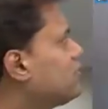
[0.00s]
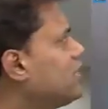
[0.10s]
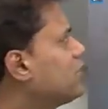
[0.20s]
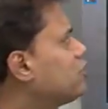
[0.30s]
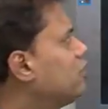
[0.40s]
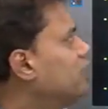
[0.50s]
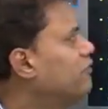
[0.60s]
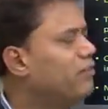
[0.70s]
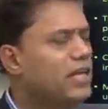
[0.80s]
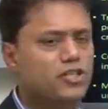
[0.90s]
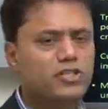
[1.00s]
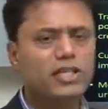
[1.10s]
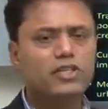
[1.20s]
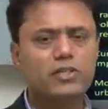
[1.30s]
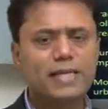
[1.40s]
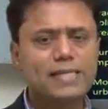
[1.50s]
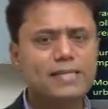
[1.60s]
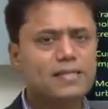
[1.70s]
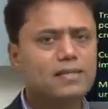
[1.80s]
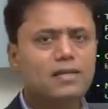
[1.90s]
recession, inflationary
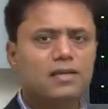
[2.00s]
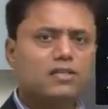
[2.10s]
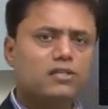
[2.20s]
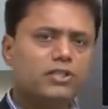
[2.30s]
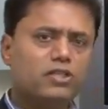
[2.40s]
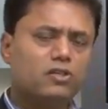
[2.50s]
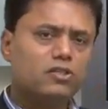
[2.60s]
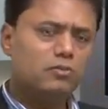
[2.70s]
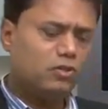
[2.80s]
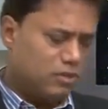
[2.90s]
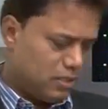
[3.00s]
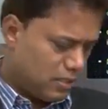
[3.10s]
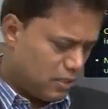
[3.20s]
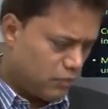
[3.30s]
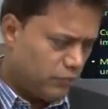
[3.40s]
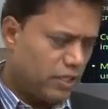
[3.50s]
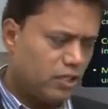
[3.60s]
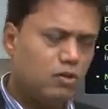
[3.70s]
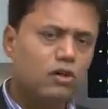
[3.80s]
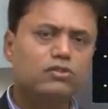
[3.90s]
trends. So we talked about we
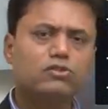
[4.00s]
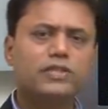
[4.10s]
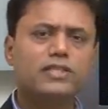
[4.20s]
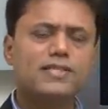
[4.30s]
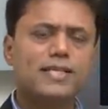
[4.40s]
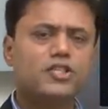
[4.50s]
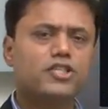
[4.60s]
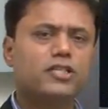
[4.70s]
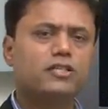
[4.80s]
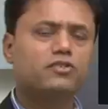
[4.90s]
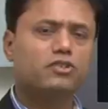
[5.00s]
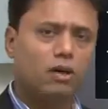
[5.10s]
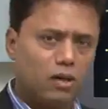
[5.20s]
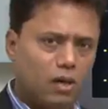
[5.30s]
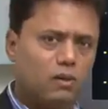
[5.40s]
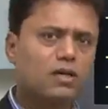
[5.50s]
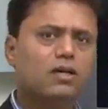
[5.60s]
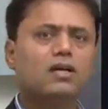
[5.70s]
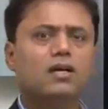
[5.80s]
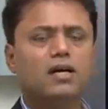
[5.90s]
had gone through a recession, slowdown,
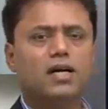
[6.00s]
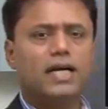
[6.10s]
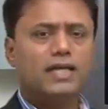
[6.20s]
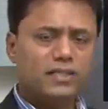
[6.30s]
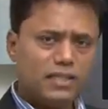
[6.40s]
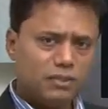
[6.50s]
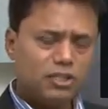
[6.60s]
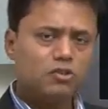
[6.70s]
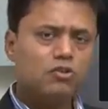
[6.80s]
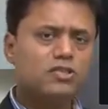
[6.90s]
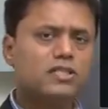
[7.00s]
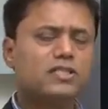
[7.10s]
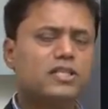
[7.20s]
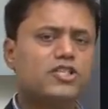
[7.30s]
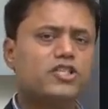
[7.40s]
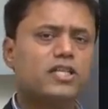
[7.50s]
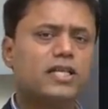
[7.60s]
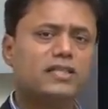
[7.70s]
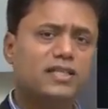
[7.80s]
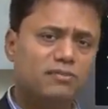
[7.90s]
and then it goes to recession,
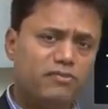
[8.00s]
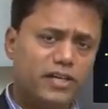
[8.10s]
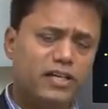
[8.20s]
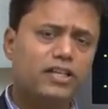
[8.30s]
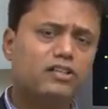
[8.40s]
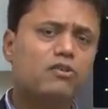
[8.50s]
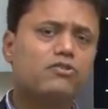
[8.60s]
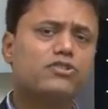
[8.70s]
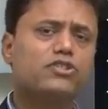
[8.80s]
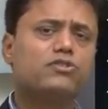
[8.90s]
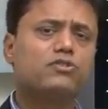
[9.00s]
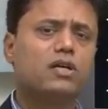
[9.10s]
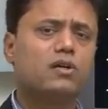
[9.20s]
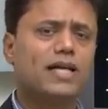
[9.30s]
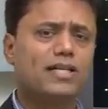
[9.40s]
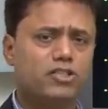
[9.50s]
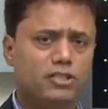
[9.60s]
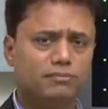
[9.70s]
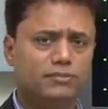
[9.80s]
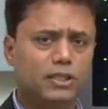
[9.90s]
and then finally it goes into contraction.